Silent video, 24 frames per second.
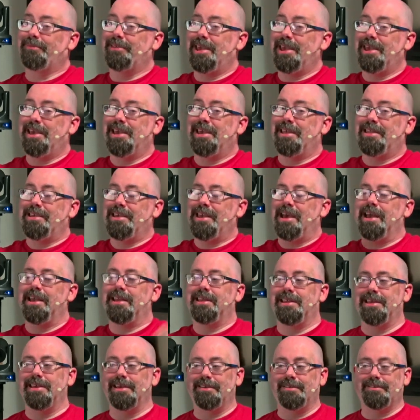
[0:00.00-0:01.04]
You get the
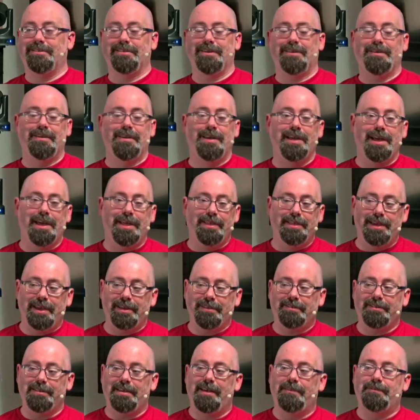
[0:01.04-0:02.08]
idea. So
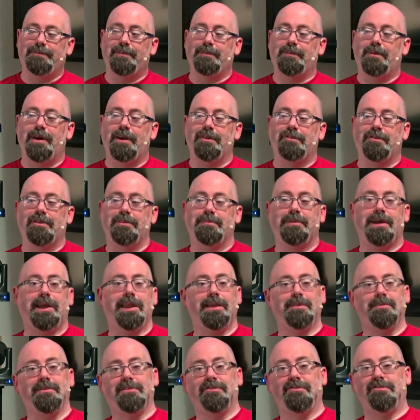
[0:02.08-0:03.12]
thanks a lot for watching. My
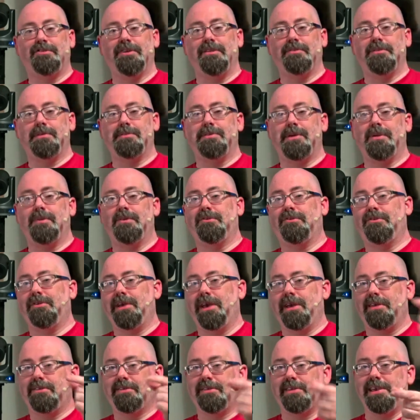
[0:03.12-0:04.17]
name is Jeffrey Powers. You
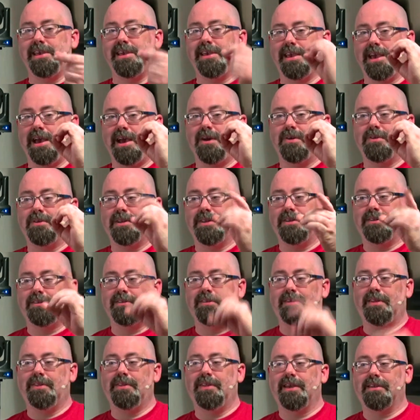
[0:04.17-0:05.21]
guys geek out
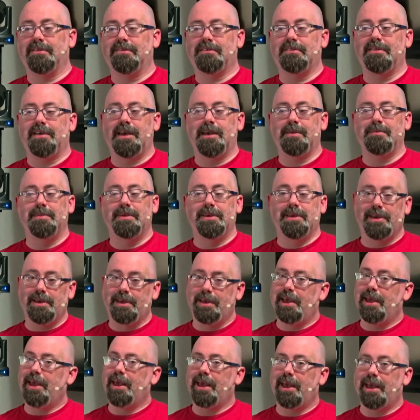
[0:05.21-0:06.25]
until next time,
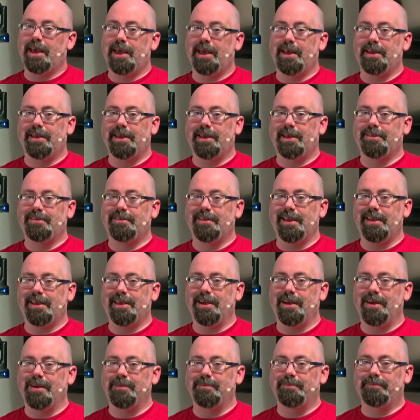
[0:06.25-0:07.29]
and take
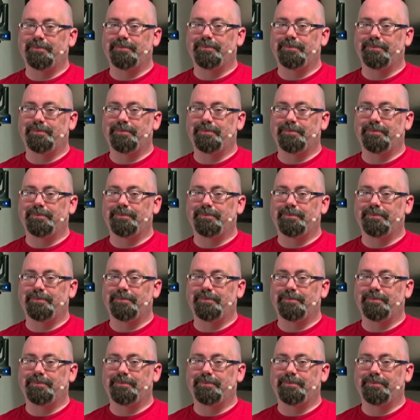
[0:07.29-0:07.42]
care.